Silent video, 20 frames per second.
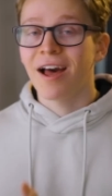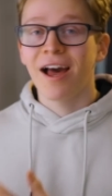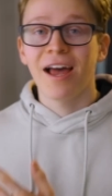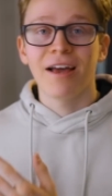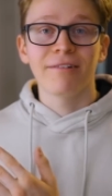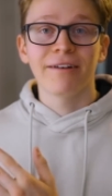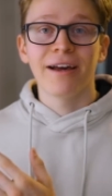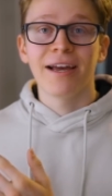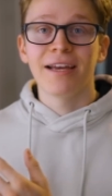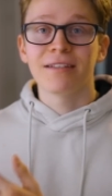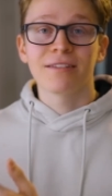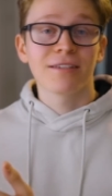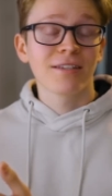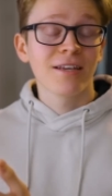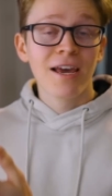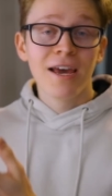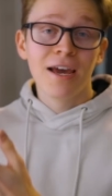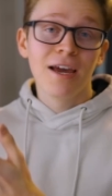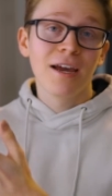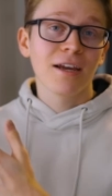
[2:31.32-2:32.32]

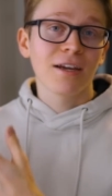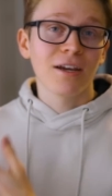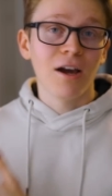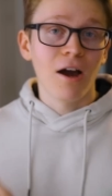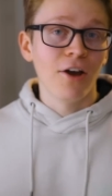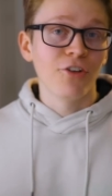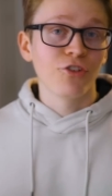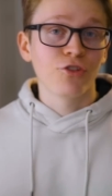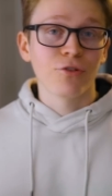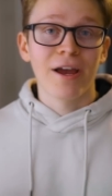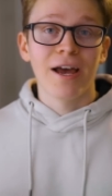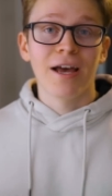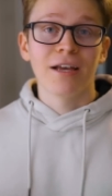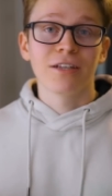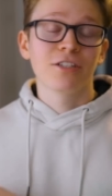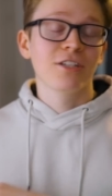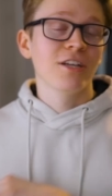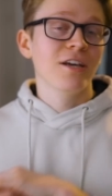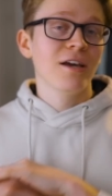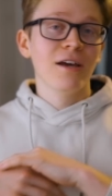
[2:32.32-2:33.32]
highlights,
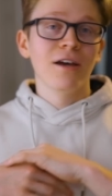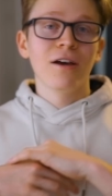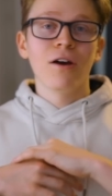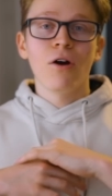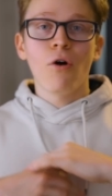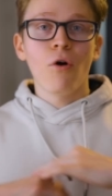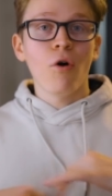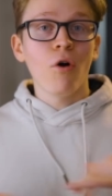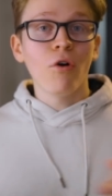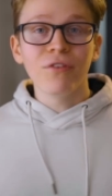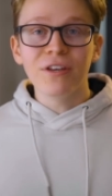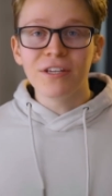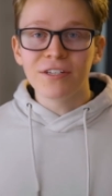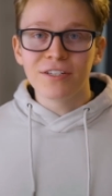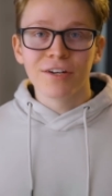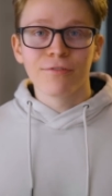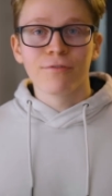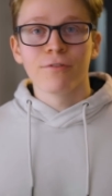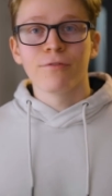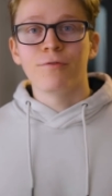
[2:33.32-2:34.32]
contrast, all these
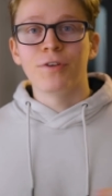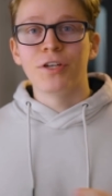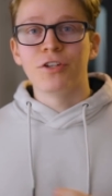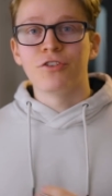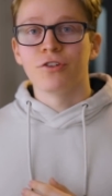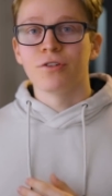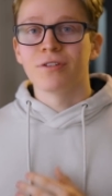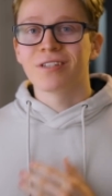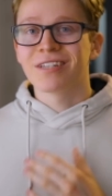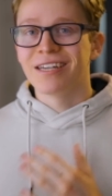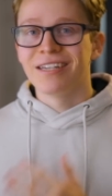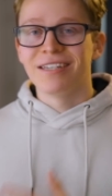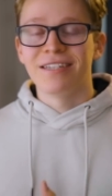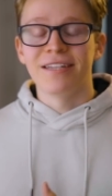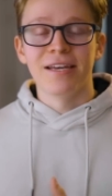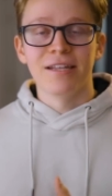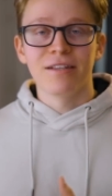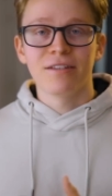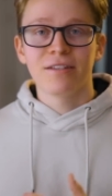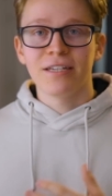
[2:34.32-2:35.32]
different features
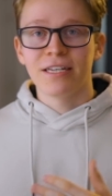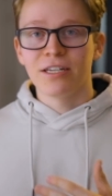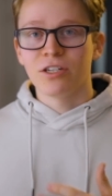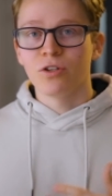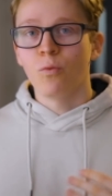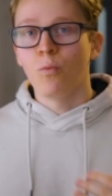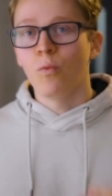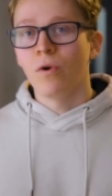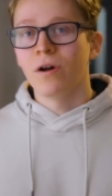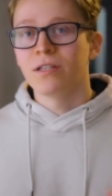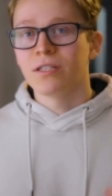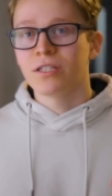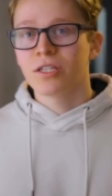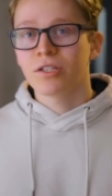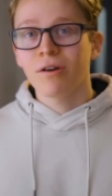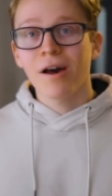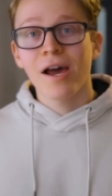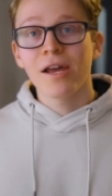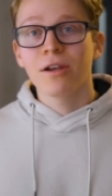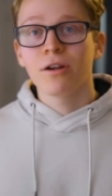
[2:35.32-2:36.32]
condensed into one
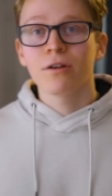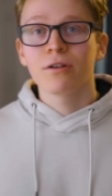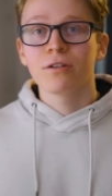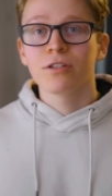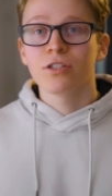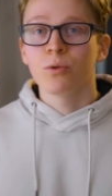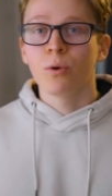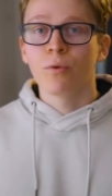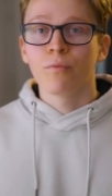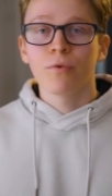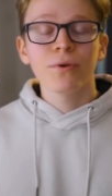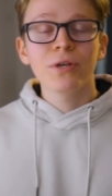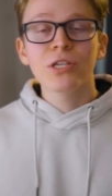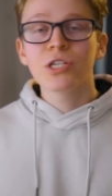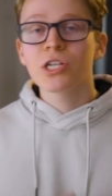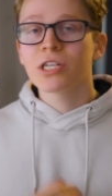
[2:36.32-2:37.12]
slider. So it really